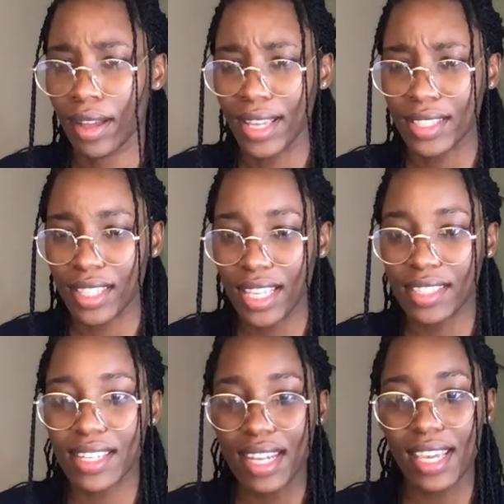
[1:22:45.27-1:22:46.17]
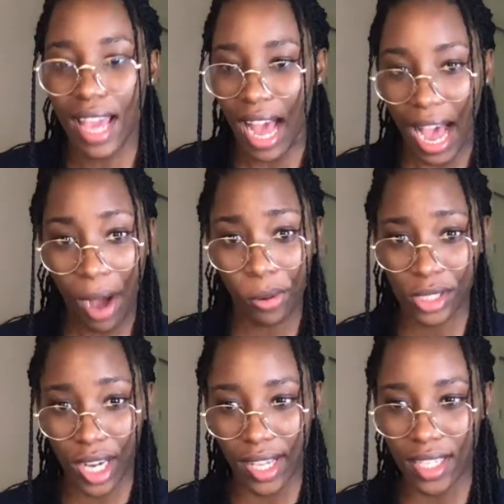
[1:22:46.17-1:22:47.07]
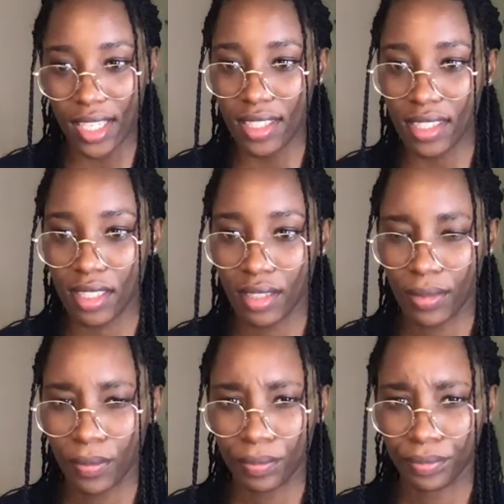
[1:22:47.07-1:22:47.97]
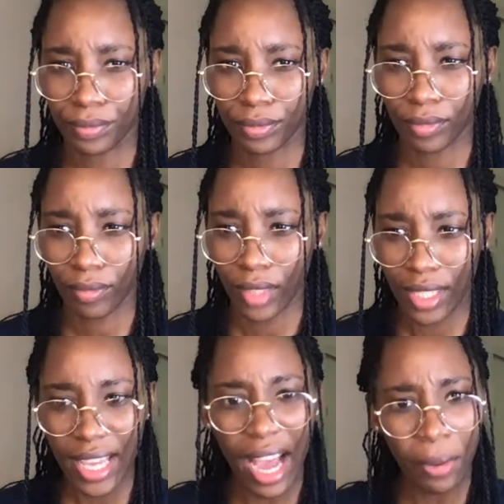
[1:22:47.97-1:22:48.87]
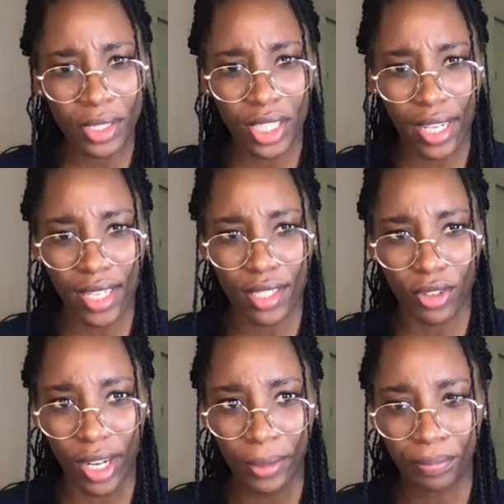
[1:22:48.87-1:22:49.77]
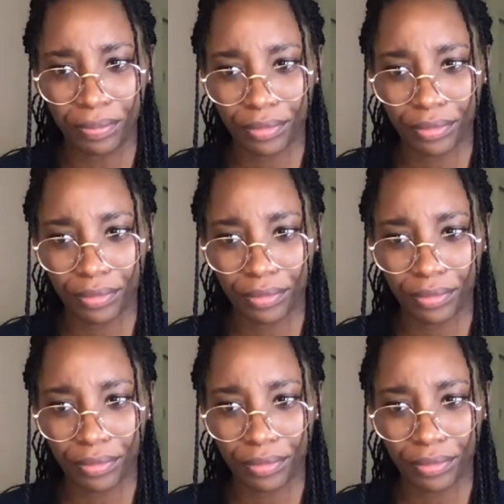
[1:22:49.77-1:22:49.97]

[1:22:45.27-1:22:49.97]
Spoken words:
Is ni hao Chinese? Ni hao is Chinese, right?